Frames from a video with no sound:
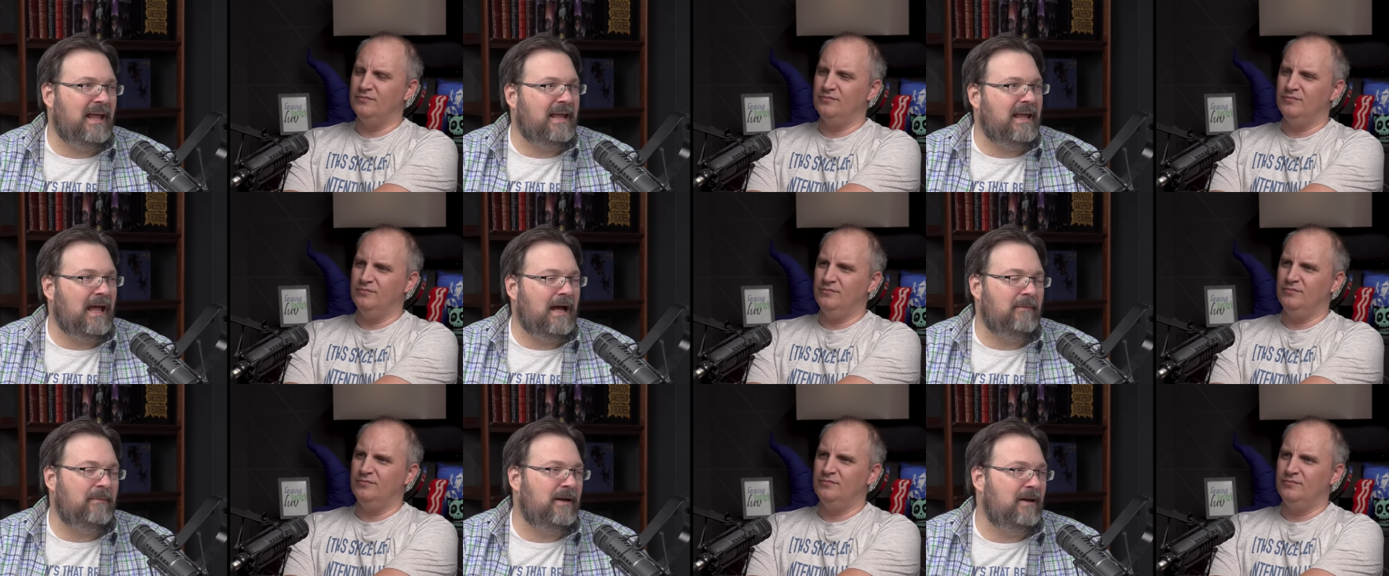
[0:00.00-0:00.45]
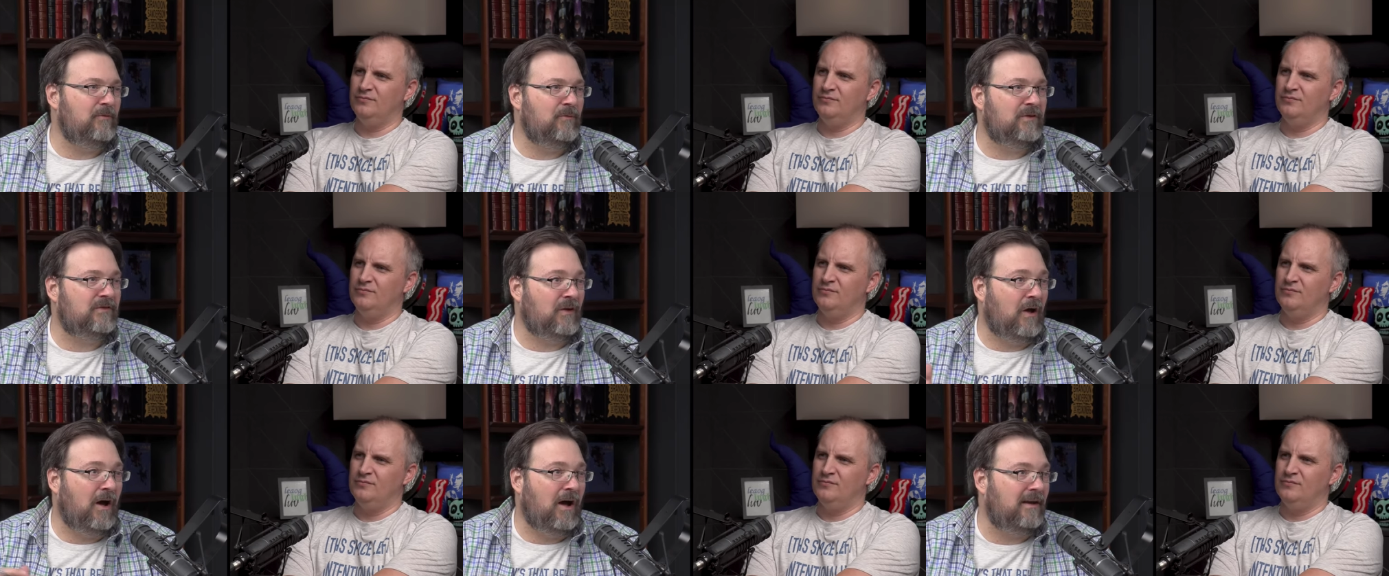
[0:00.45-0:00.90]
Speaker 1: a.m. and it
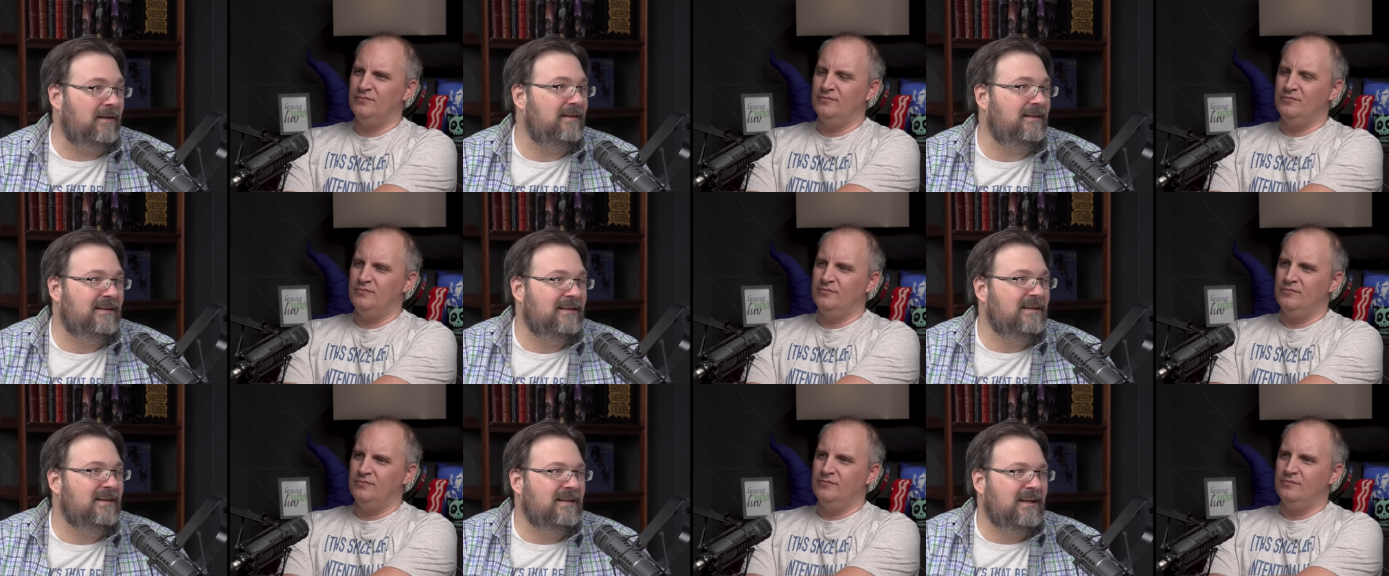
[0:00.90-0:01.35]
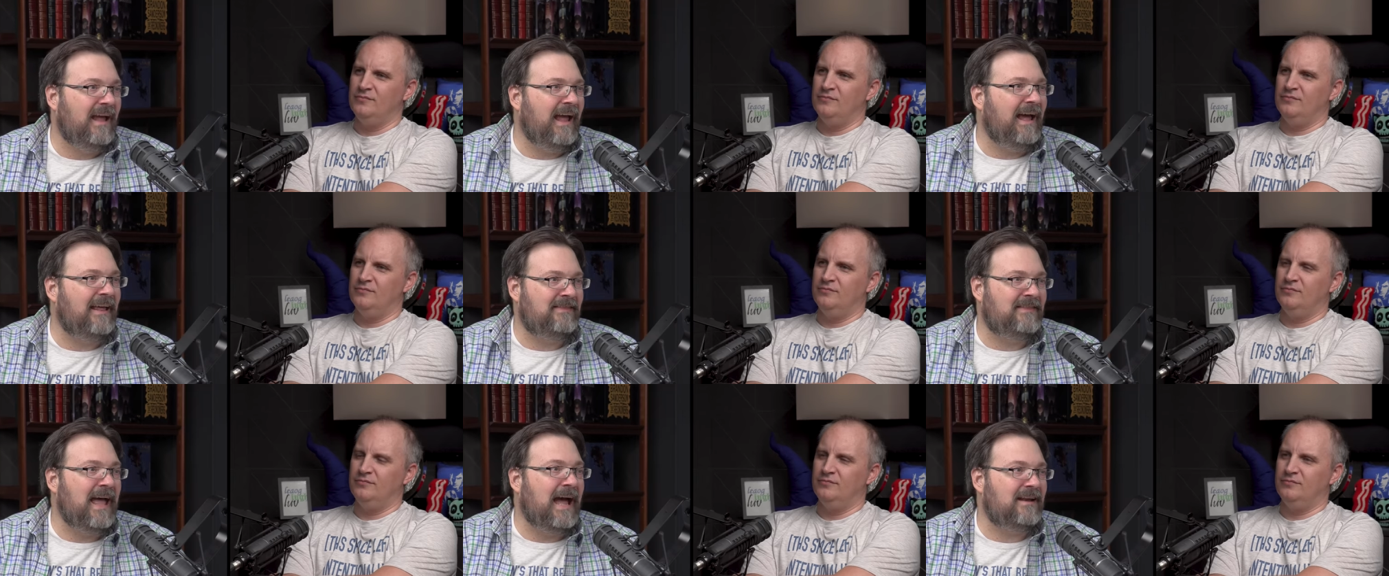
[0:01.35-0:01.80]
was on
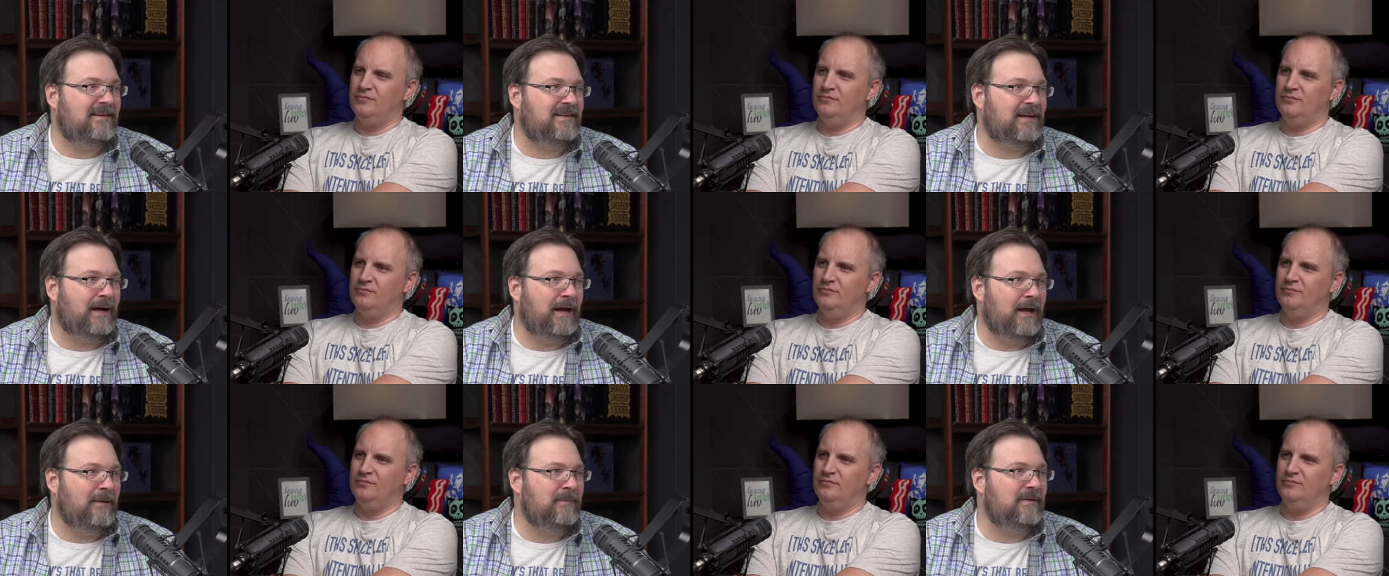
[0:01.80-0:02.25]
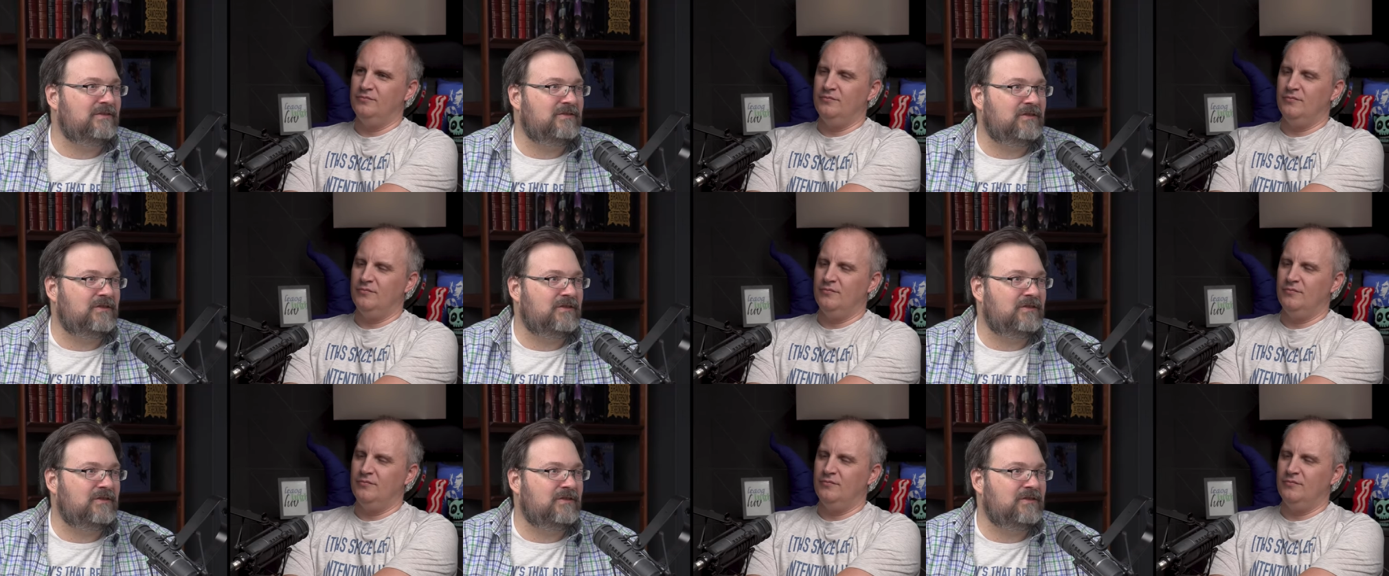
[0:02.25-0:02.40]
at that time. And